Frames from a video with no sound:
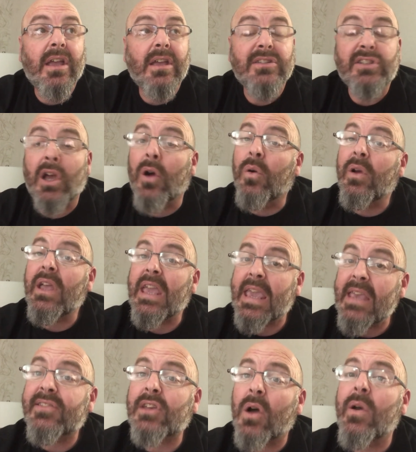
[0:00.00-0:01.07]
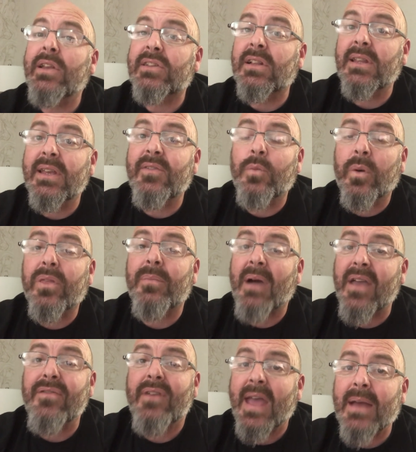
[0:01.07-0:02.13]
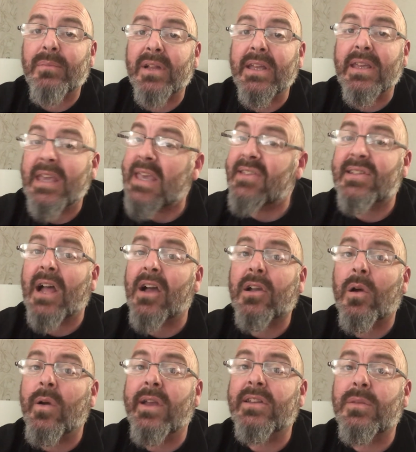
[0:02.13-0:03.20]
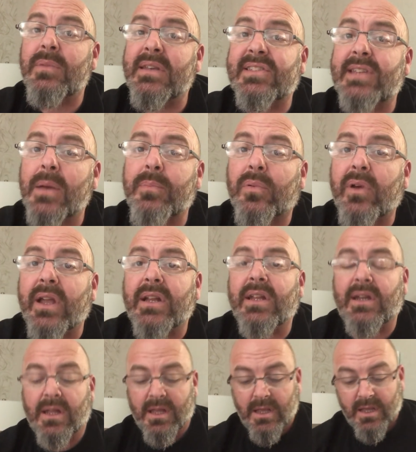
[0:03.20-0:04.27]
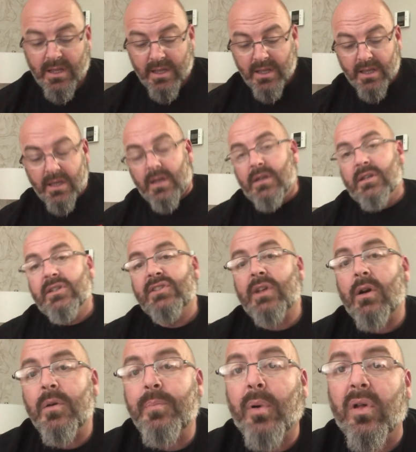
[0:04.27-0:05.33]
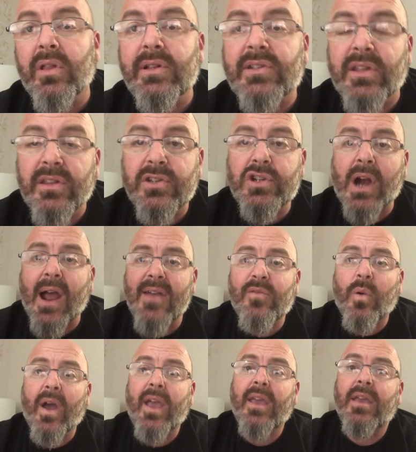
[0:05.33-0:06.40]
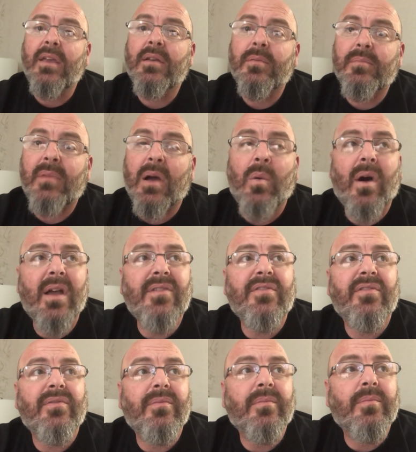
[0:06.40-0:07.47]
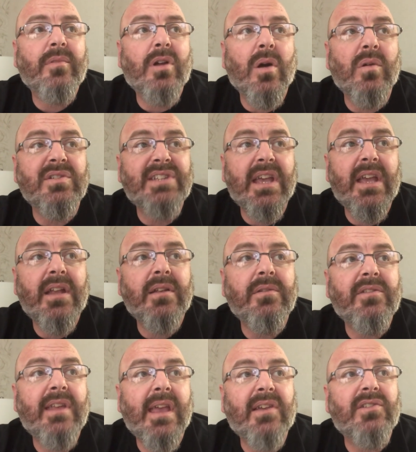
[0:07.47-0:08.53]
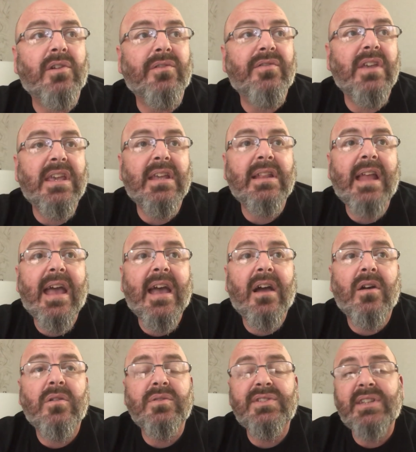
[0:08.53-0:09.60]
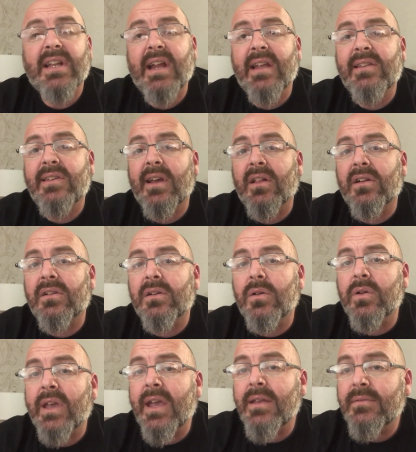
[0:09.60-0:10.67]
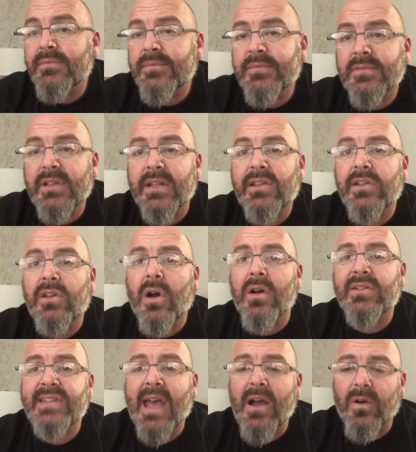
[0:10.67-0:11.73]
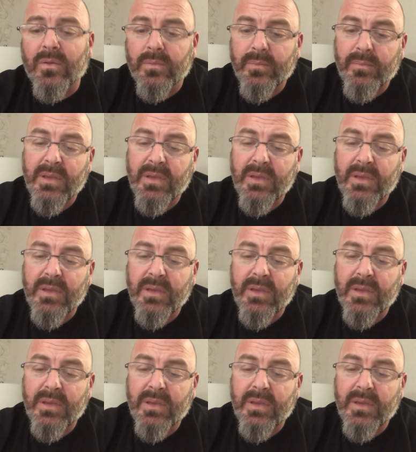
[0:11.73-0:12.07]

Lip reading: So he's going to live with my family. He's not going to be separated. So I pull into the driveway. My wife goes in, takes Sophie in the house, and I tell her, okay, let the dogs out.